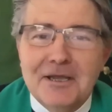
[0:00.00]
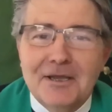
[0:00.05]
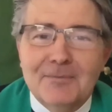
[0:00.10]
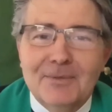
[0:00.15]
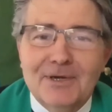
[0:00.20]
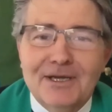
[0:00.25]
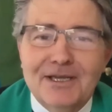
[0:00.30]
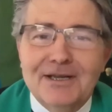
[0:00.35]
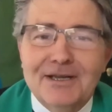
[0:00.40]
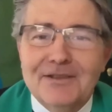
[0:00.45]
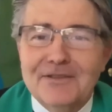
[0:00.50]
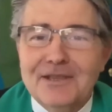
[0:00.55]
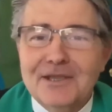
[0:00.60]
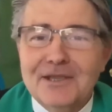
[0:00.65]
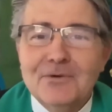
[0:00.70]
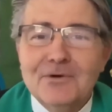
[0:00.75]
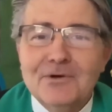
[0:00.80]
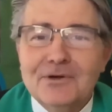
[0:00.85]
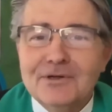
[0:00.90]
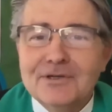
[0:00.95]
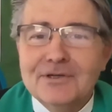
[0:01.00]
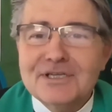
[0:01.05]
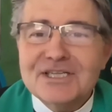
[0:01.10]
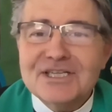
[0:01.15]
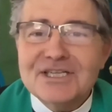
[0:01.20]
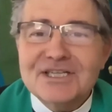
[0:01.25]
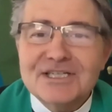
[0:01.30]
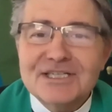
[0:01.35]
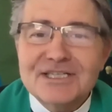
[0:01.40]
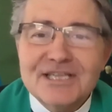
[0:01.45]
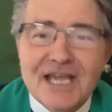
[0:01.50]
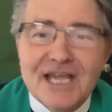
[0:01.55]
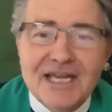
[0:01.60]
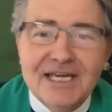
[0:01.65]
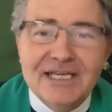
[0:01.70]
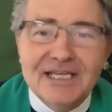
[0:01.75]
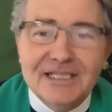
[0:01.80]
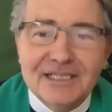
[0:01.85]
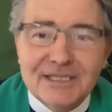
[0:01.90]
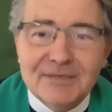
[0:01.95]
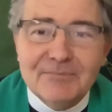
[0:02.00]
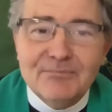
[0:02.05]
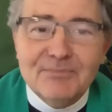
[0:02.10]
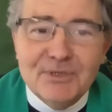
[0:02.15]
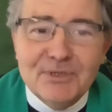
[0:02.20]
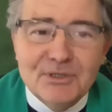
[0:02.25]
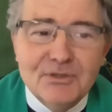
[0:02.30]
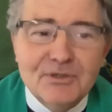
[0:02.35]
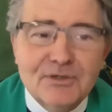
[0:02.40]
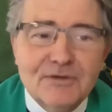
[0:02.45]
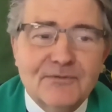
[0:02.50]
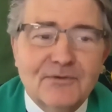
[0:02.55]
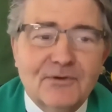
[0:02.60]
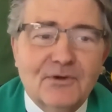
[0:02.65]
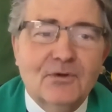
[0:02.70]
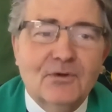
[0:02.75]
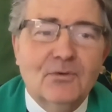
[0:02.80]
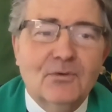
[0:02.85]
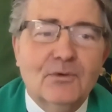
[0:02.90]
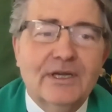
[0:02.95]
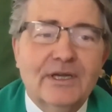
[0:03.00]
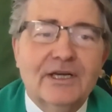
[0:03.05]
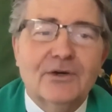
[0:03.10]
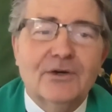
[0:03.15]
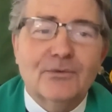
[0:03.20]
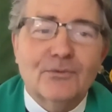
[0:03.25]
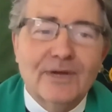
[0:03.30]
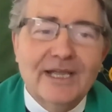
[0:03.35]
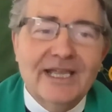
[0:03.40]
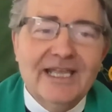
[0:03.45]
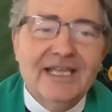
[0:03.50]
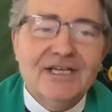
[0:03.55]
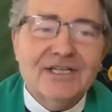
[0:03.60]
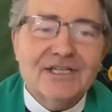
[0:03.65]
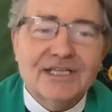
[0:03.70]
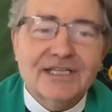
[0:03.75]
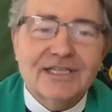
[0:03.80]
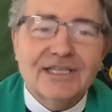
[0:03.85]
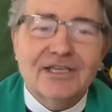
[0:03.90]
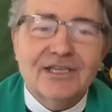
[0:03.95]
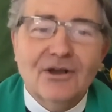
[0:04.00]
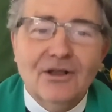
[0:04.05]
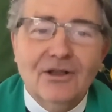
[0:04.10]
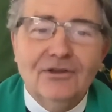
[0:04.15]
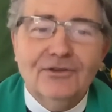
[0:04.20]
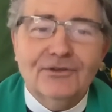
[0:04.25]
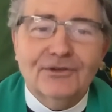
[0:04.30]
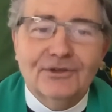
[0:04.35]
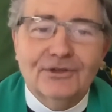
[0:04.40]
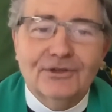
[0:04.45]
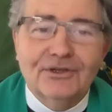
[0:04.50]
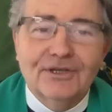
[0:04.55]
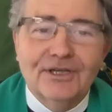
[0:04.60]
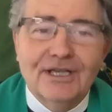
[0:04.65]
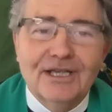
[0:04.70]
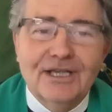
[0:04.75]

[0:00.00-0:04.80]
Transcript: but they were stunningly beautiful when arranged at the altar,